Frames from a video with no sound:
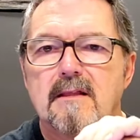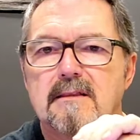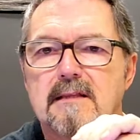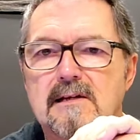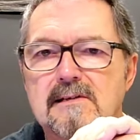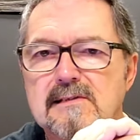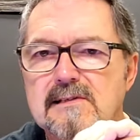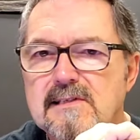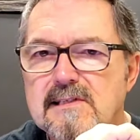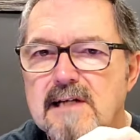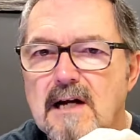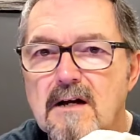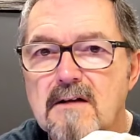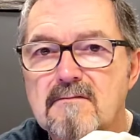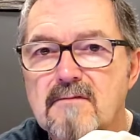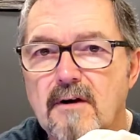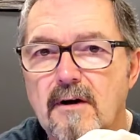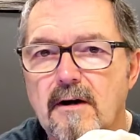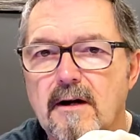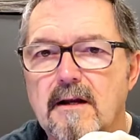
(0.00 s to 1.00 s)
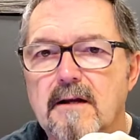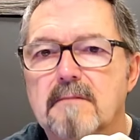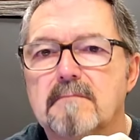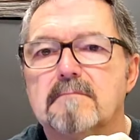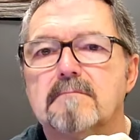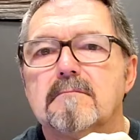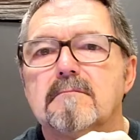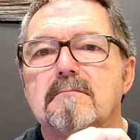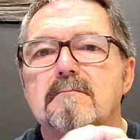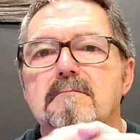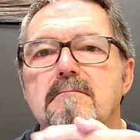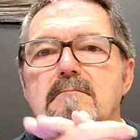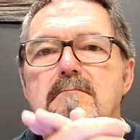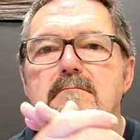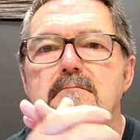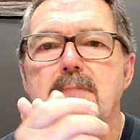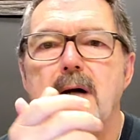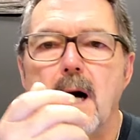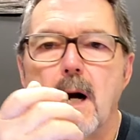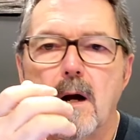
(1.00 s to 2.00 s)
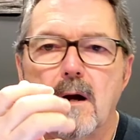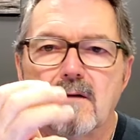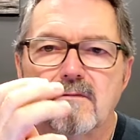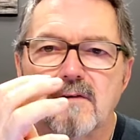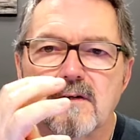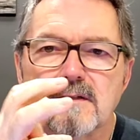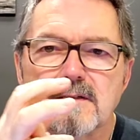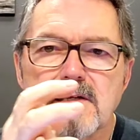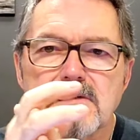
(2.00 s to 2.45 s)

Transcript: Doesn't sound very powerful,